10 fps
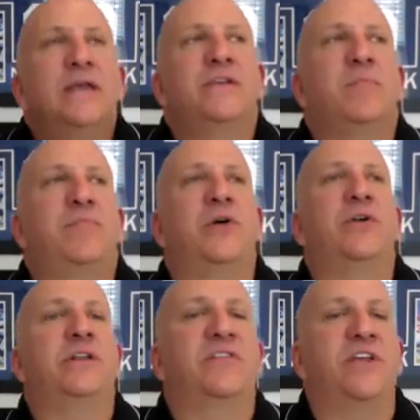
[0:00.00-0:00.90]

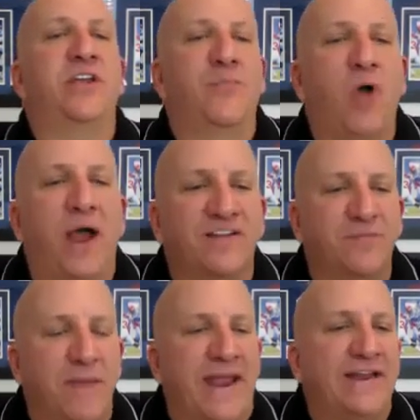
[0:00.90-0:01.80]
ability to say your product's
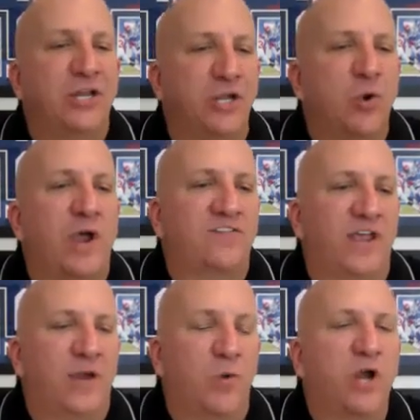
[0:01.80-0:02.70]
made in the
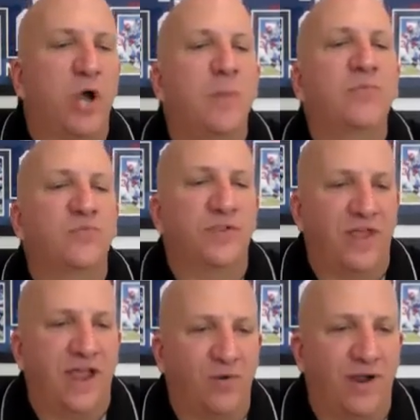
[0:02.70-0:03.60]
USA. What comes with
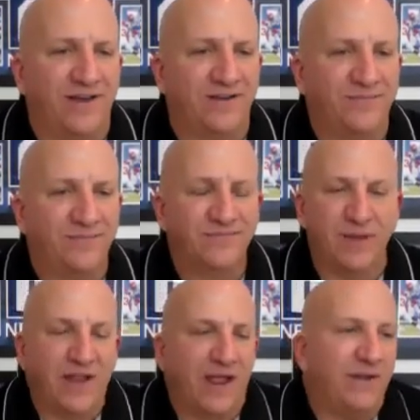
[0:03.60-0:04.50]
that, right? I
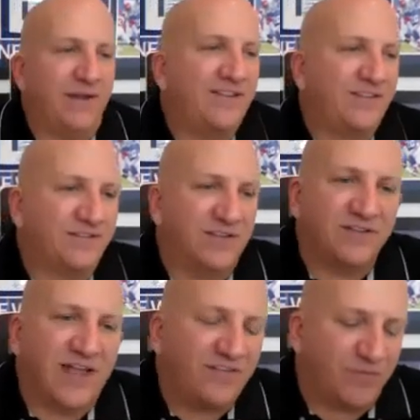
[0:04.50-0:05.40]
mean
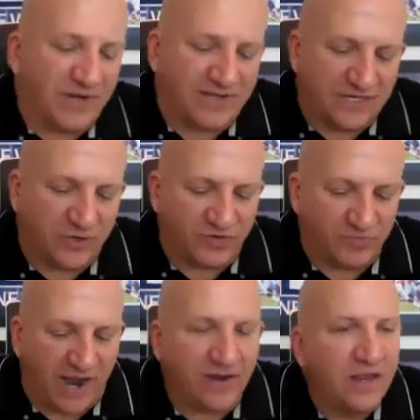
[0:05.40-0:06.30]
that's a big deal to me.
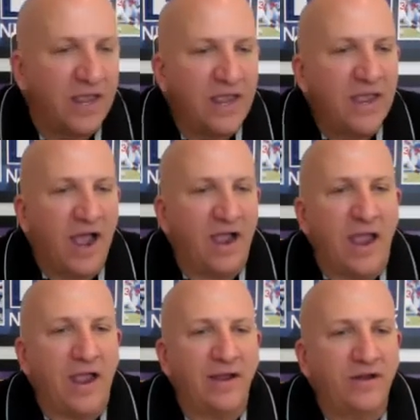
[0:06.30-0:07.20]

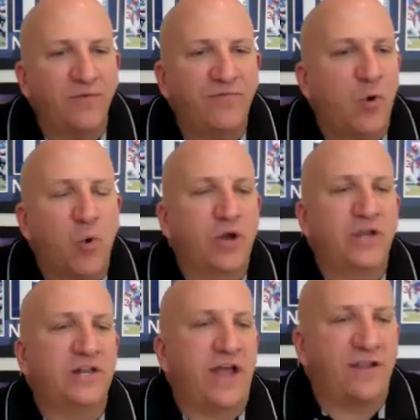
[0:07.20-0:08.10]
I come from a working
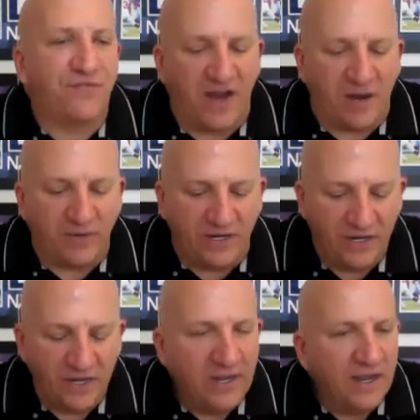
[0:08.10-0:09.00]
class family.
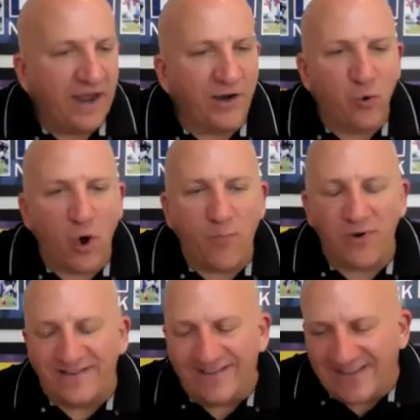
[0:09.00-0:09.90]
I grew up
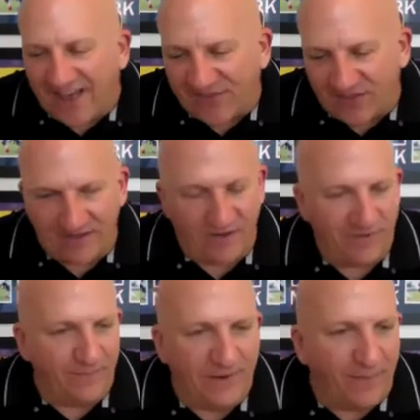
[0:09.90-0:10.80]
with nothing. I
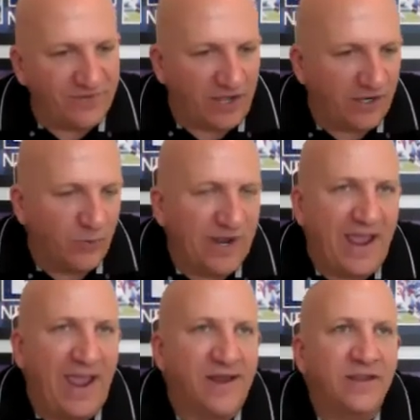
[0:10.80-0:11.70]
mean, I'm telling you,
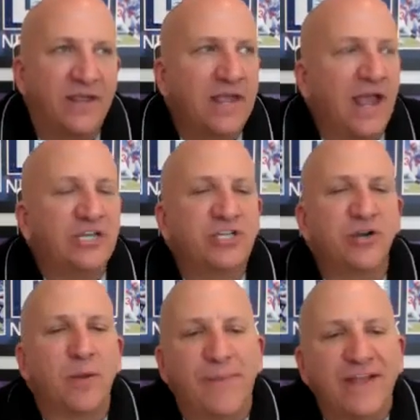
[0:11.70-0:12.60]
I shared
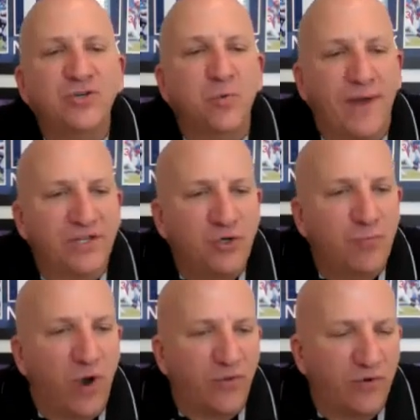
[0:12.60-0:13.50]
a bedroom with my two
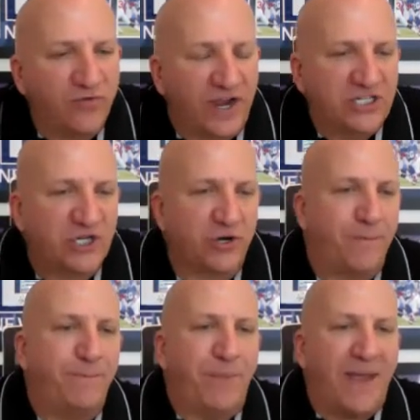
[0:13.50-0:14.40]
brothers. I shared a
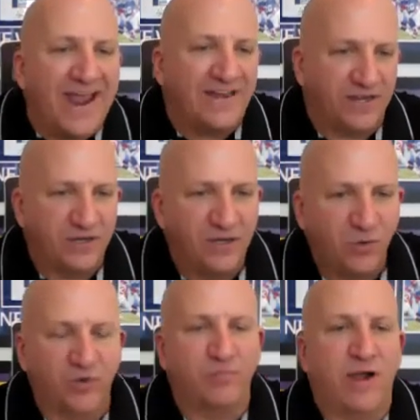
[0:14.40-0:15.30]
bed
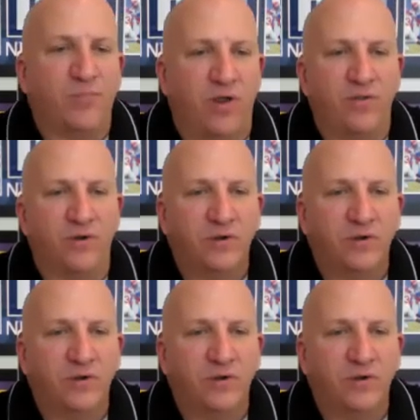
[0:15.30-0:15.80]
with my brother.